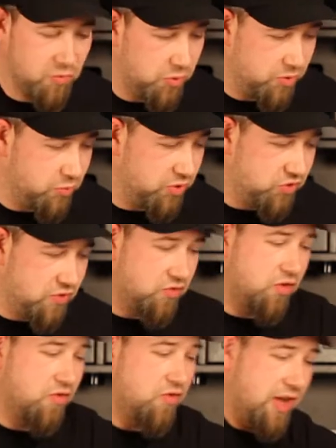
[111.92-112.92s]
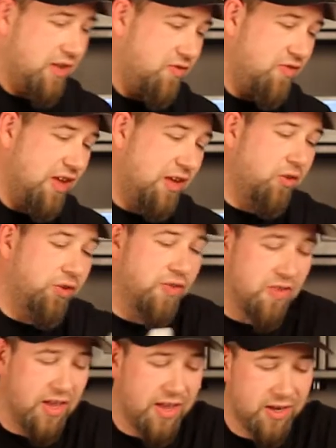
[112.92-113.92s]
one, which is just a single
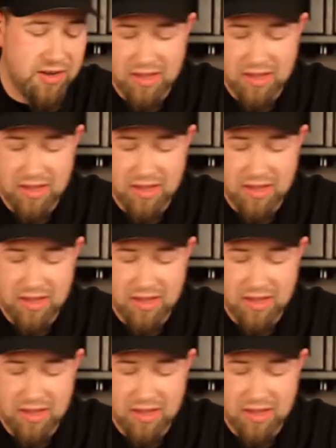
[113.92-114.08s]
design,